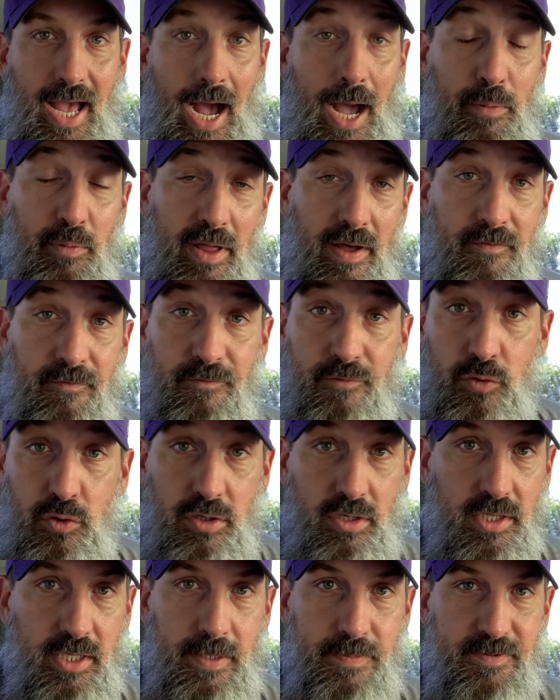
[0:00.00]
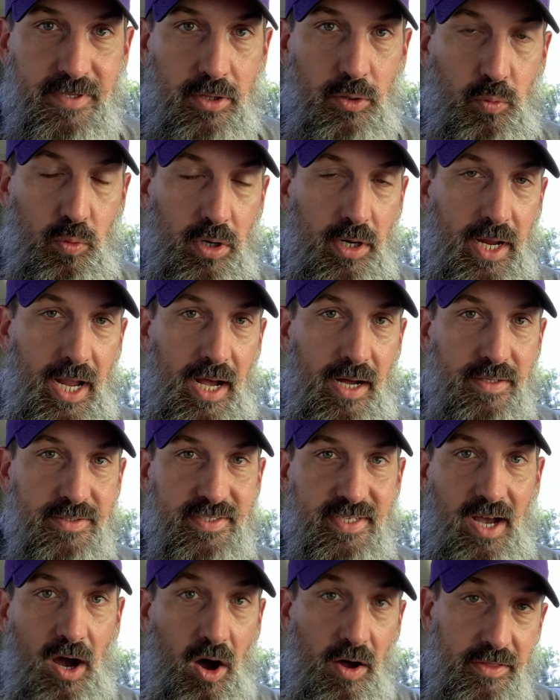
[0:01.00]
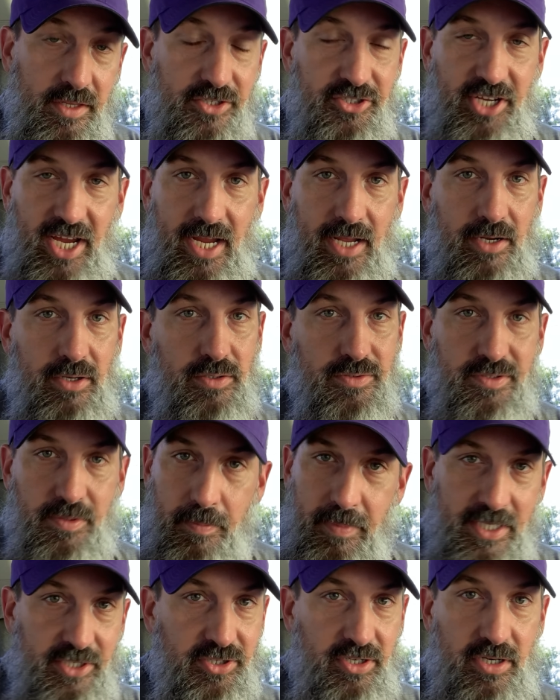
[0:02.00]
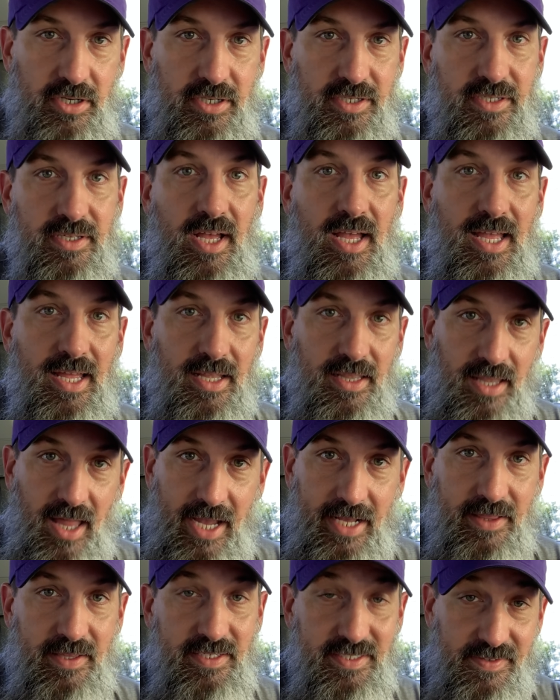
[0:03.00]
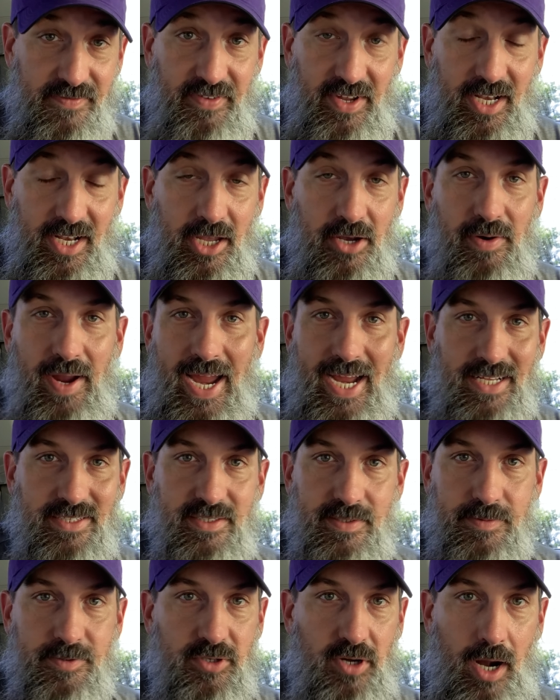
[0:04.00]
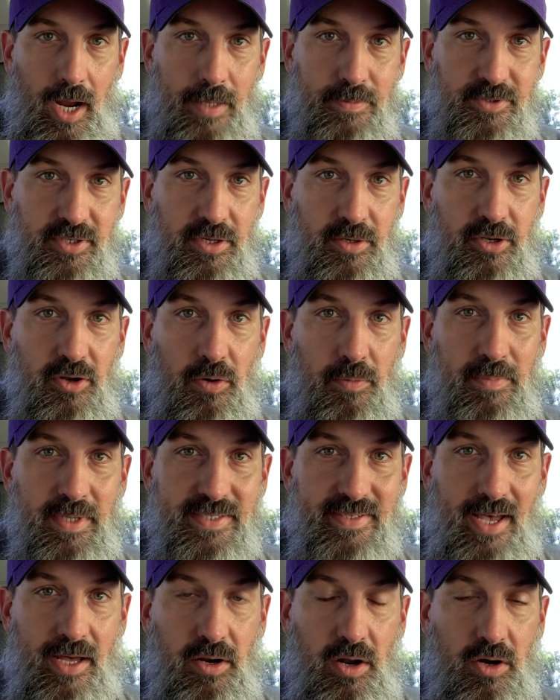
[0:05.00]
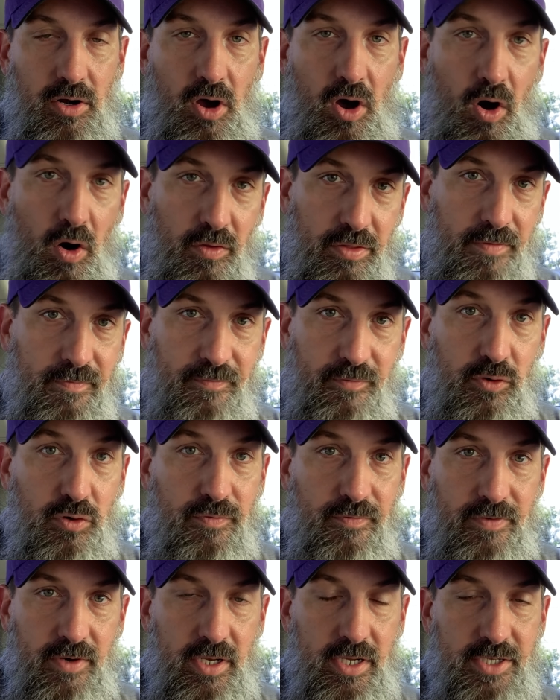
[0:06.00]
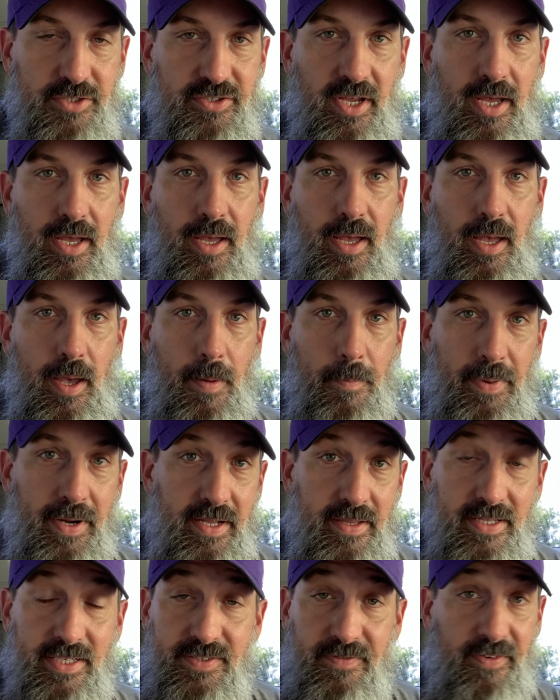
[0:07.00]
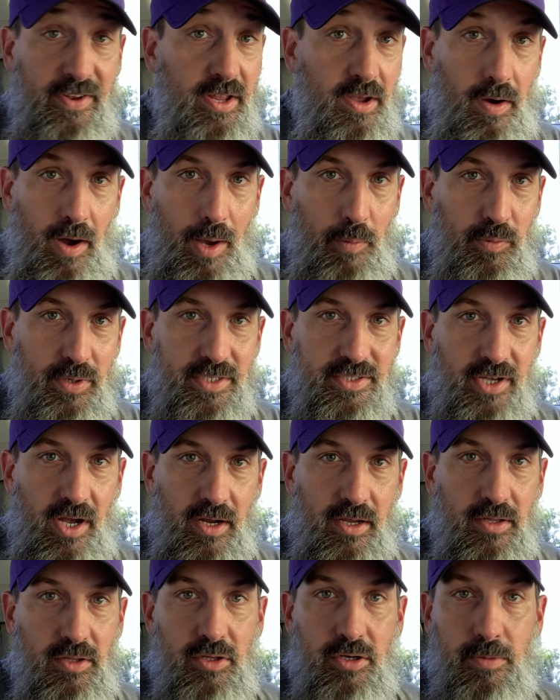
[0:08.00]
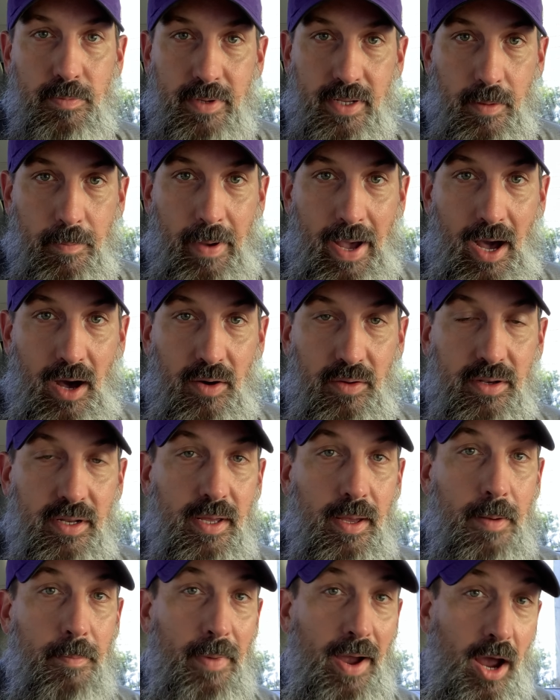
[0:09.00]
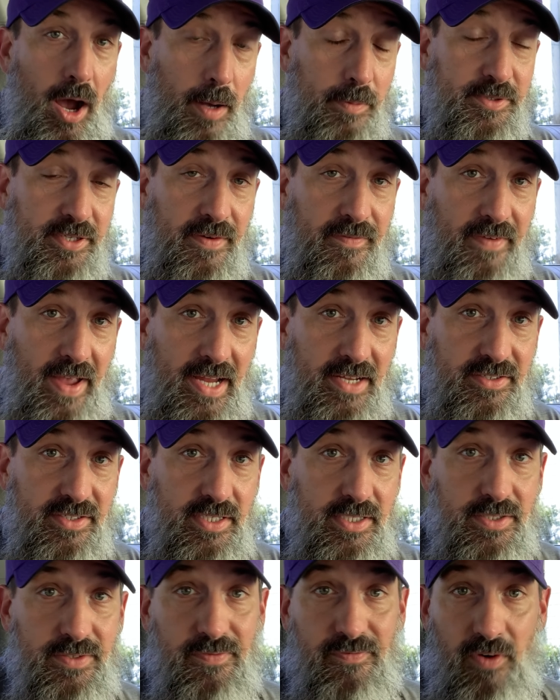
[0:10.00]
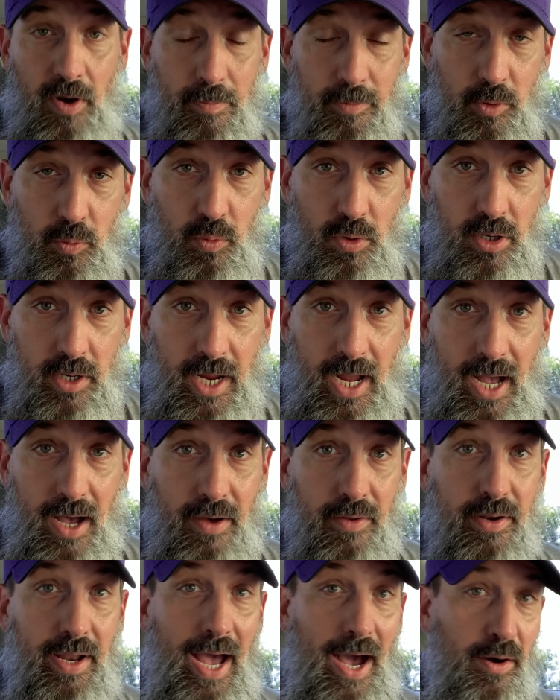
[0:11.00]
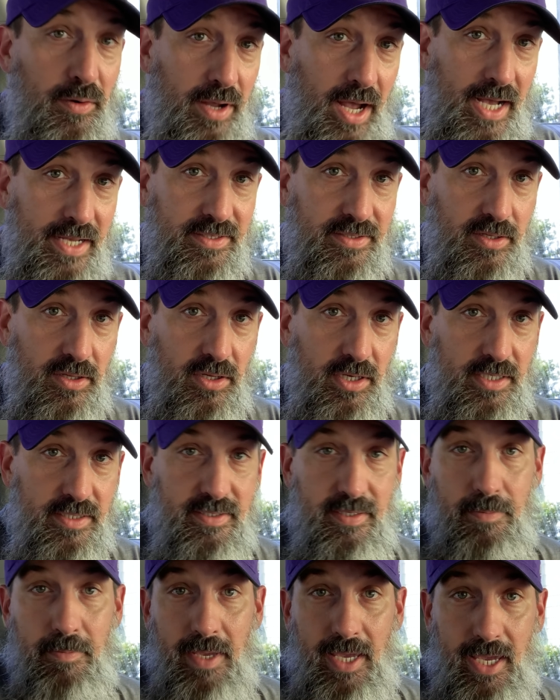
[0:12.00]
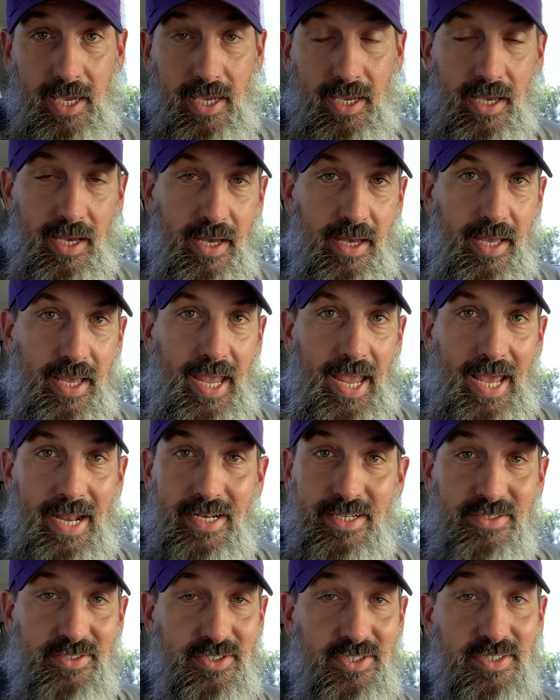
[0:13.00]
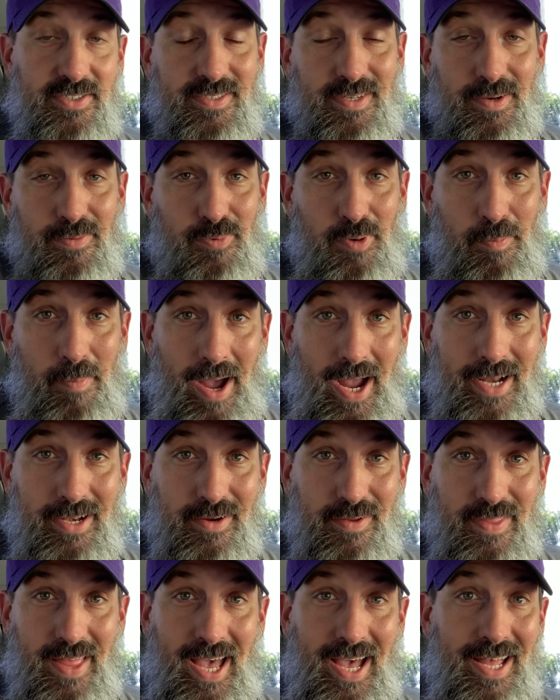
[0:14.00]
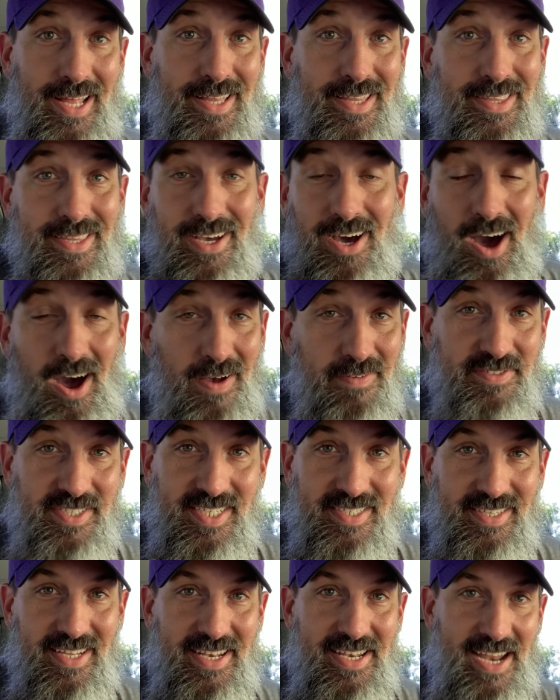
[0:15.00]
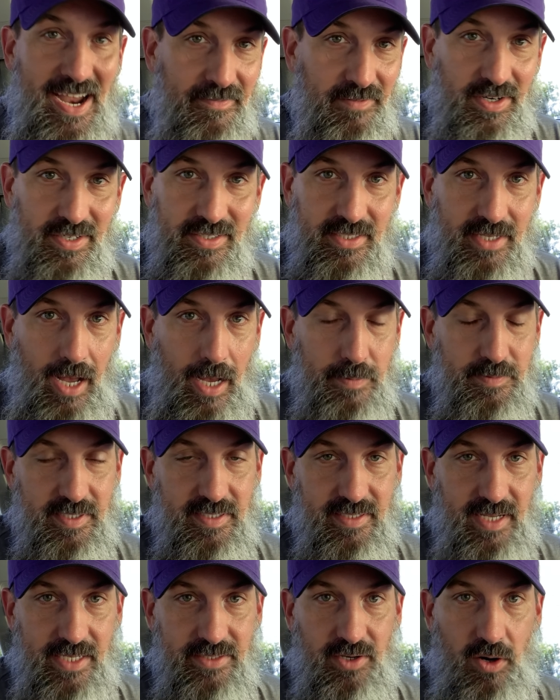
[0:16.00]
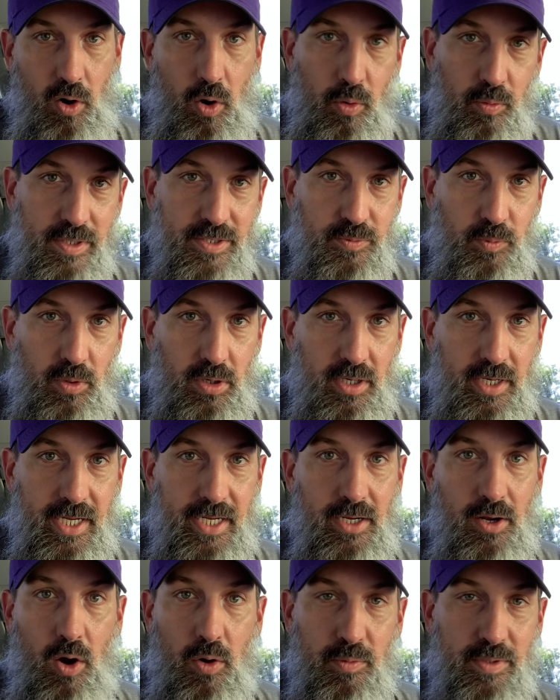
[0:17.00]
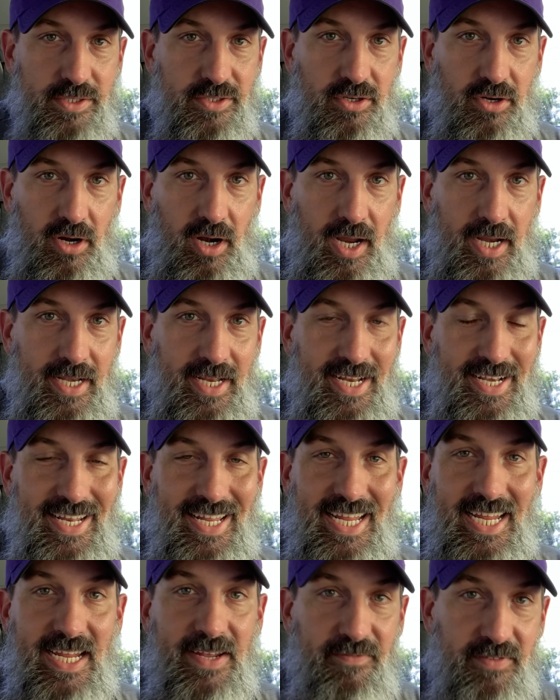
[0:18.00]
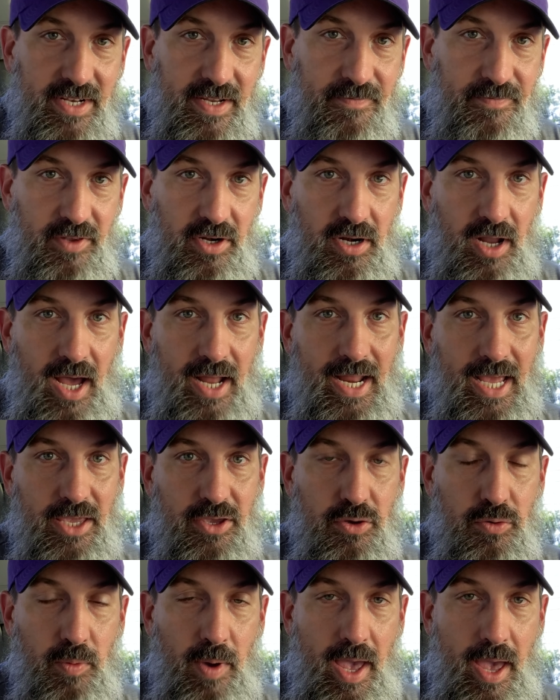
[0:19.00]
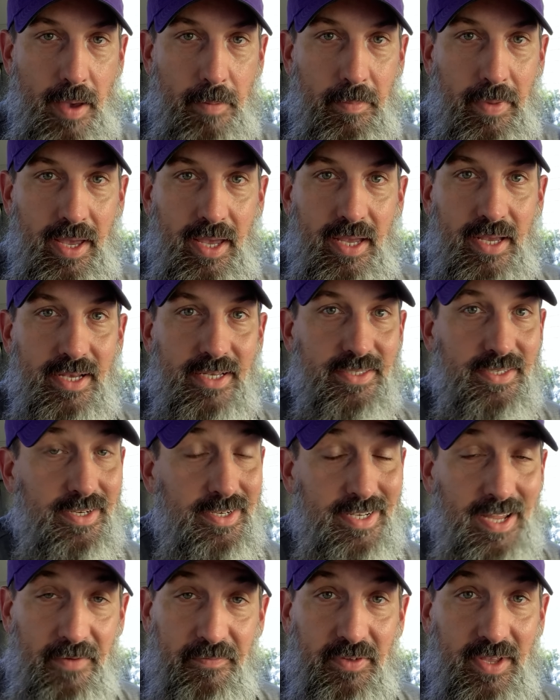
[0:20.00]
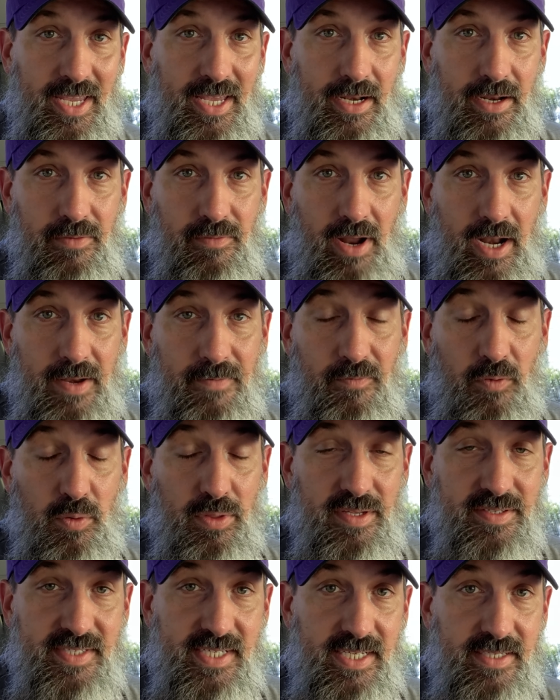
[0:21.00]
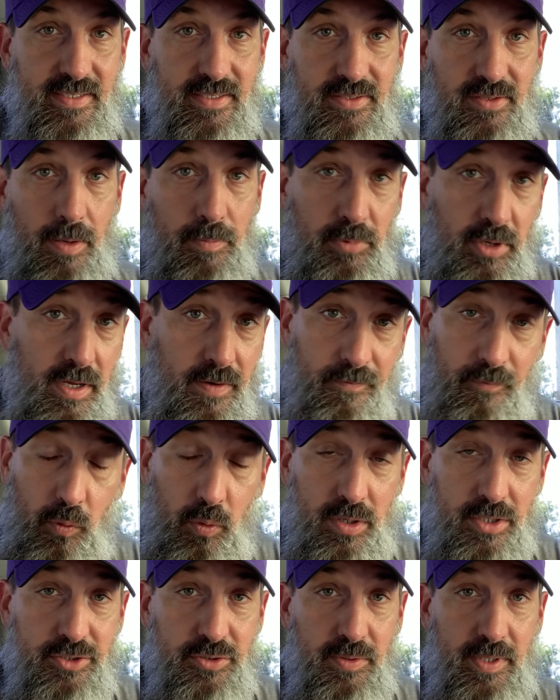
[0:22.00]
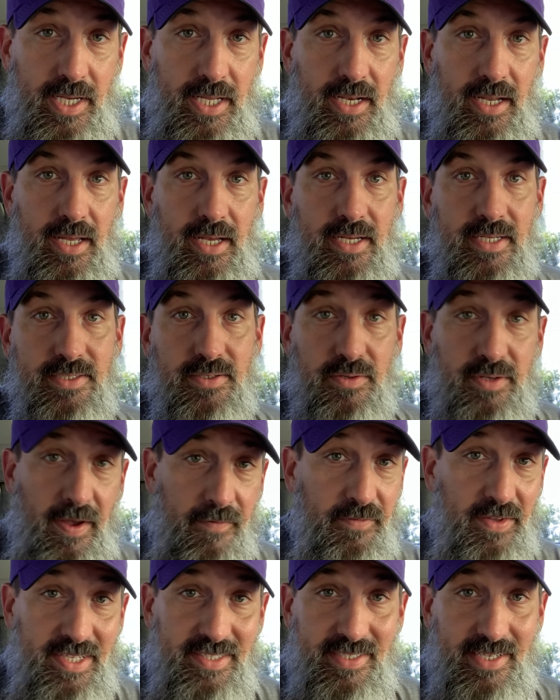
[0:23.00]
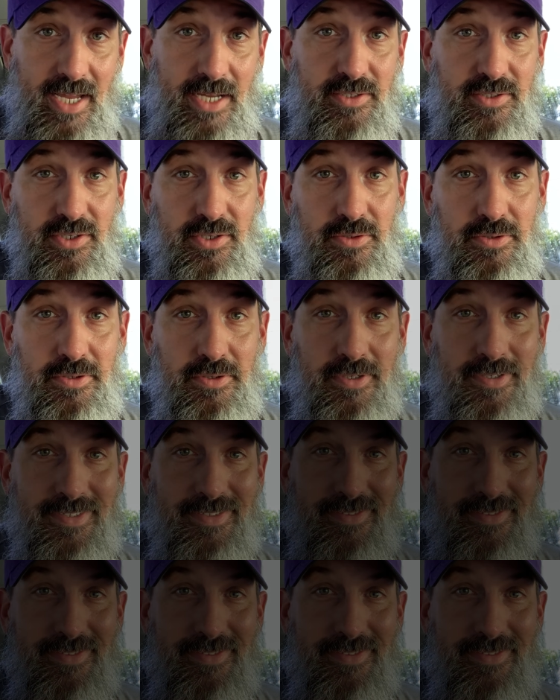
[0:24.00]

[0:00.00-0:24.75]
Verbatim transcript: I will have full clips of the workouts on the channel. So be sure to like this video and subscribe so you don't miss out on all the full footage. But in this video, I want to talk a little bit about my observations from the workout, how guys look to me, and it's just a reminder that the off season never stops. These guys are always working, always grinding, even if they're not at UM. So they're definitely getting ready for the season. So I'm looking forward to it. So definitely stay tuned.